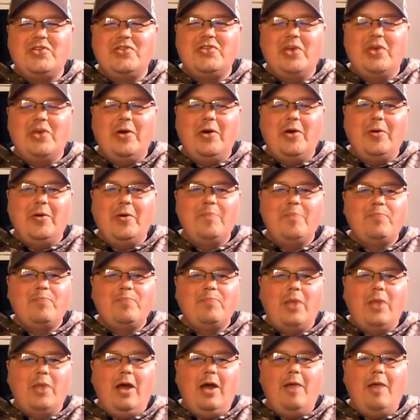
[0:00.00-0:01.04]
So
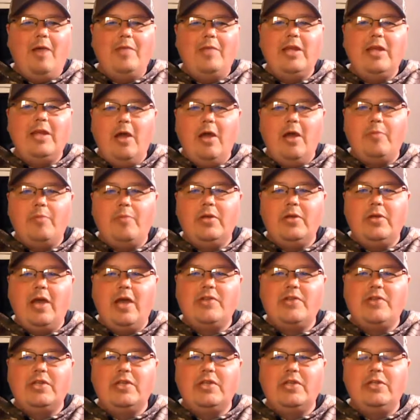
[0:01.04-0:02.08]
any help you
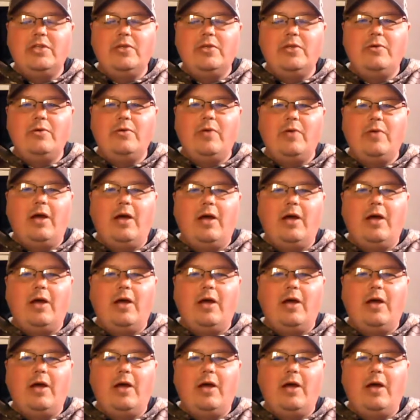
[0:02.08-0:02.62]
guys can do